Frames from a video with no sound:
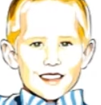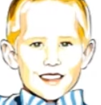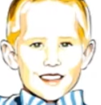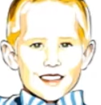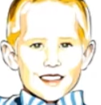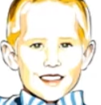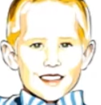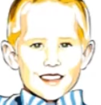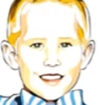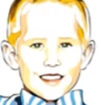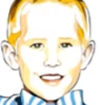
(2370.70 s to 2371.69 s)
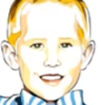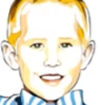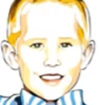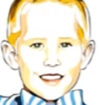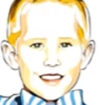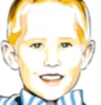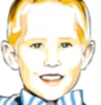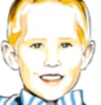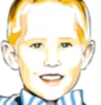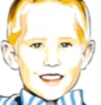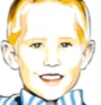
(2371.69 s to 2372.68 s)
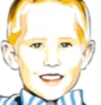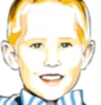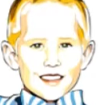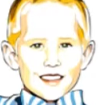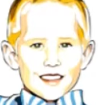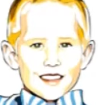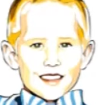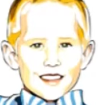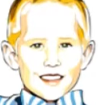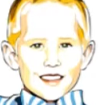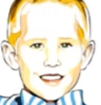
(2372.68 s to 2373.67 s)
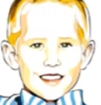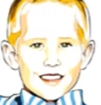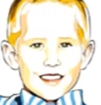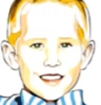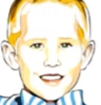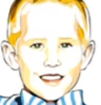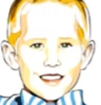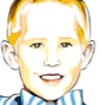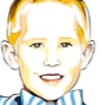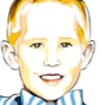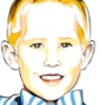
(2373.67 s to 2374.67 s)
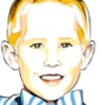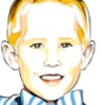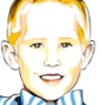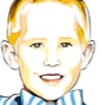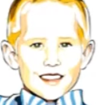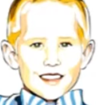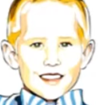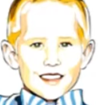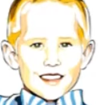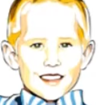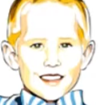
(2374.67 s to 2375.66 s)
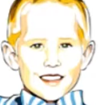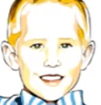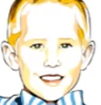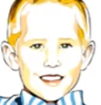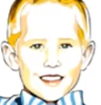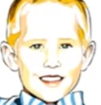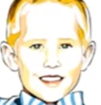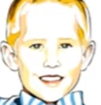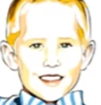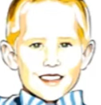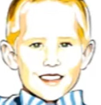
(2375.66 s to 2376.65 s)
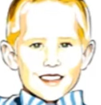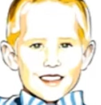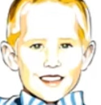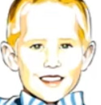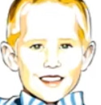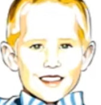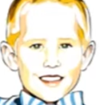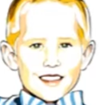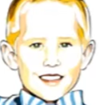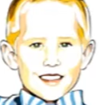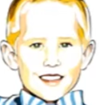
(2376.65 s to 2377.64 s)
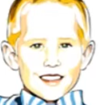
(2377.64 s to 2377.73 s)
[no speech]